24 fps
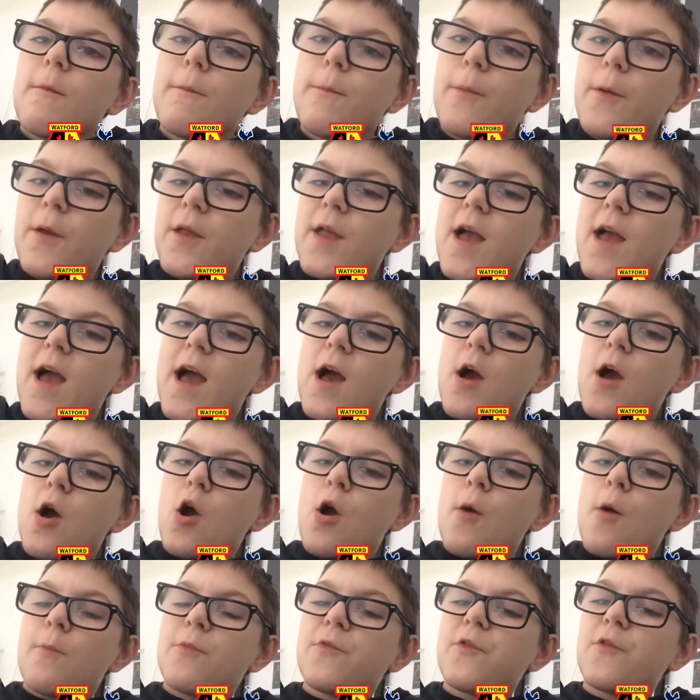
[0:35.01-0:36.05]
But yeah,
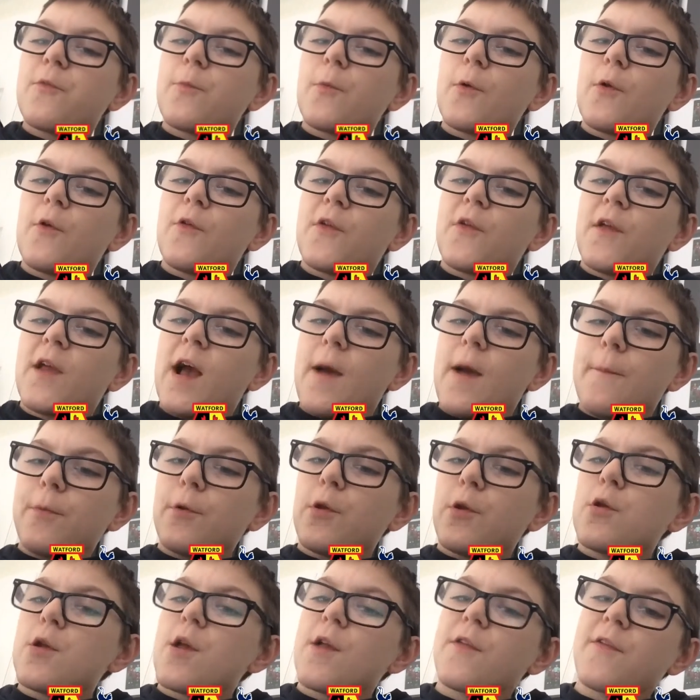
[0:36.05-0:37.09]
just want to say Happy
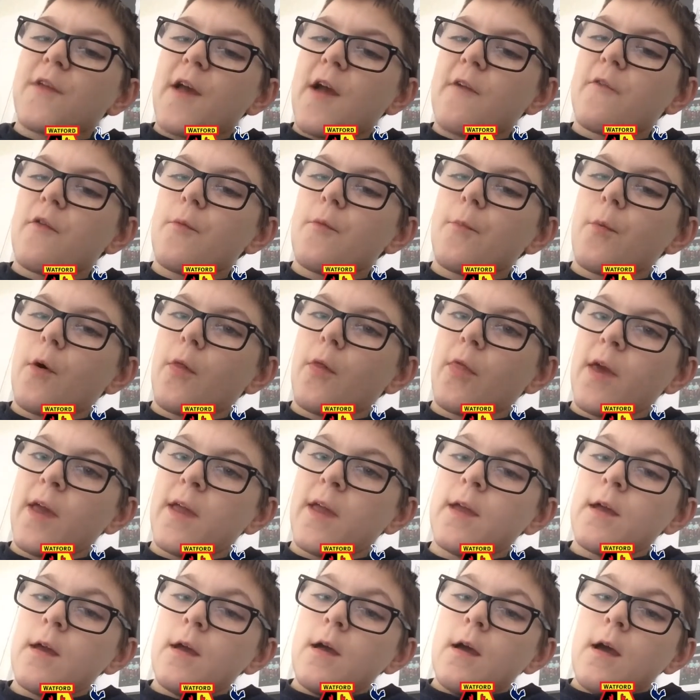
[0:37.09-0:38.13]
New Year to everybody.